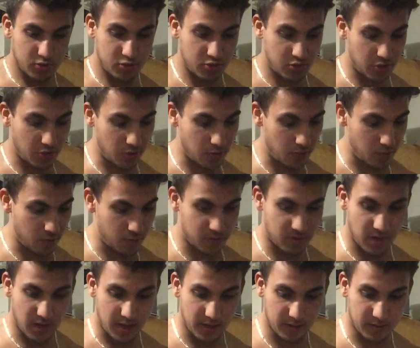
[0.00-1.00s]
two
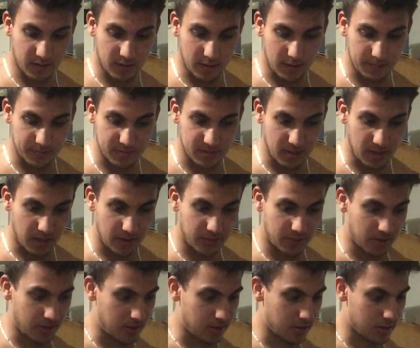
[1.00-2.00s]
tank tops, I
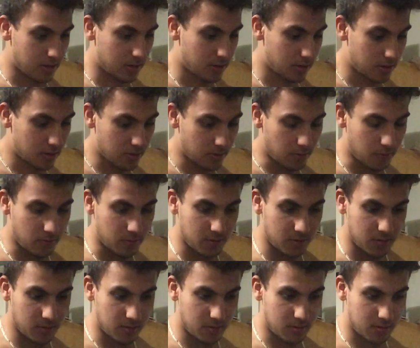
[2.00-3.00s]
think.
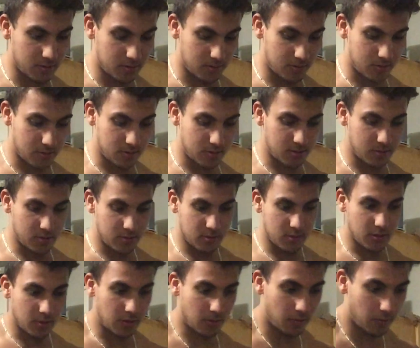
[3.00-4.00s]
Or,
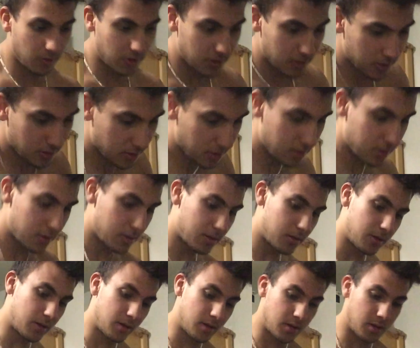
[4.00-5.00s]
what?
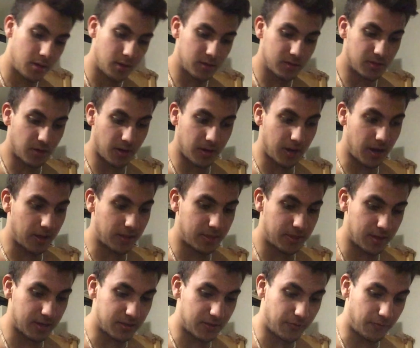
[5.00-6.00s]
So I
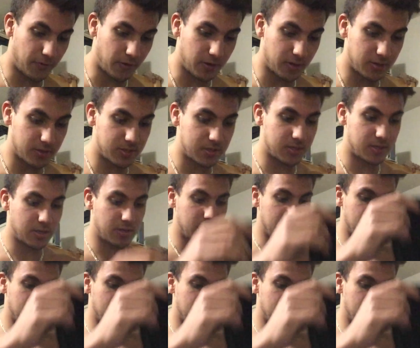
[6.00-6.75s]
got this first